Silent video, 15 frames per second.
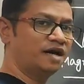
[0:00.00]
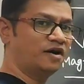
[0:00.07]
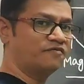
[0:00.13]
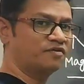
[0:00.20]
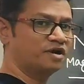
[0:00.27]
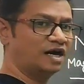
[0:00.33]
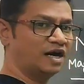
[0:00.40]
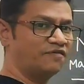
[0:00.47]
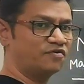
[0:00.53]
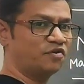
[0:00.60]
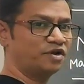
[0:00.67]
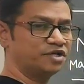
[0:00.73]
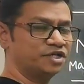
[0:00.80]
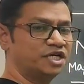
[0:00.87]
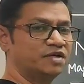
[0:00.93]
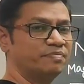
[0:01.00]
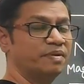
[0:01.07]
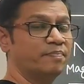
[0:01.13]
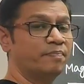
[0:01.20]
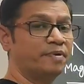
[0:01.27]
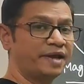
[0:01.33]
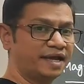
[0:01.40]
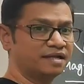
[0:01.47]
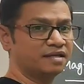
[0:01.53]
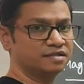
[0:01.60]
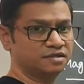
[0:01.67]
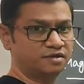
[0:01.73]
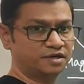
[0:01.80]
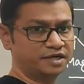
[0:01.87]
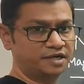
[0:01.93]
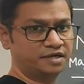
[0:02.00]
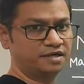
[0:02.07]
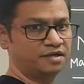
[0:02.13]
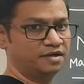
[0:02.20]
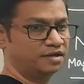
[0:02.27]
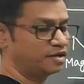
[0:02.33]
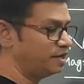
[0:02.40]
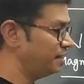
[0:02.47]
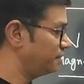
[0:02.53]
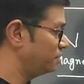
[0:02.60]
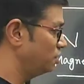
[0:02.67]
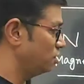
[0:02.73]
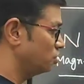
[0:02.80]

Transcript: after half rotation it may break the circuit, right?